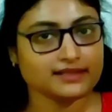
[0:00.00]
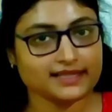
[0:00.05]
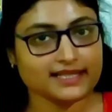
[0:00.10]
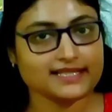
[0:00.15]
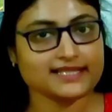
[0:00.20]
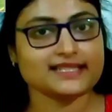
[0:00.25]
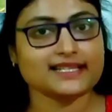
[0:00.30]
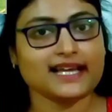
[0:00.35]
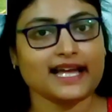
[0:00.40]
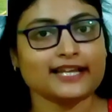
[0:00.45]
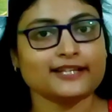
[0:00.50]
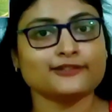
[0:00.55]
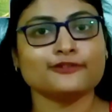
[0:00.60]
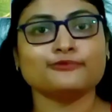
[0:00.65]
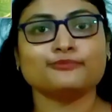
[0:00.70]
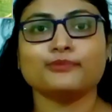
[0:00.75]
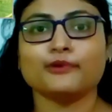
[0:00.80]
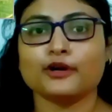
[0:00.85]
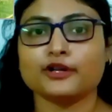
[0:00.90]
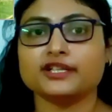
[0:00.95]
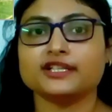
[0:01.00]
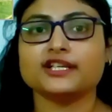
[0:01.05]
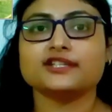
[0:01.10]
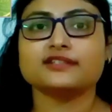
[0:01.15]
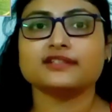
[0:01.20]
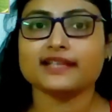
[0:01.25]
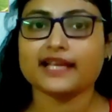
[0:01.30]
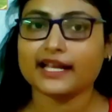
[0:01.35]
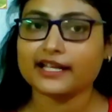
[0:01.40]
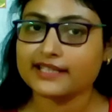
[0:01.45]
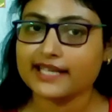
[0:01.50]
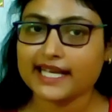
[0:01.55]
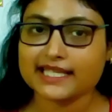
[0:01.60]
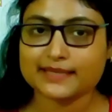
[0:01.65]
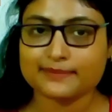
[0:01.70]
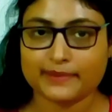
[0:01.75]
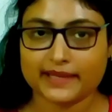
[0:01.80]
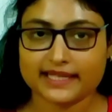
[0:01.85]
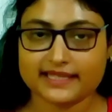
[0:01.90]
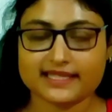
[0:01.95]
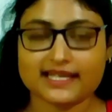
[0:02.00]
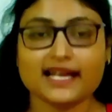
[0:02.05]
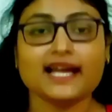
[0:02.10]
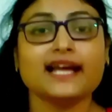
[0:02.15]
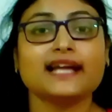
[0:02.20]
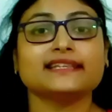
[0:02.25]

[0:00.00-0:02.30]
this kind of pollination can take place.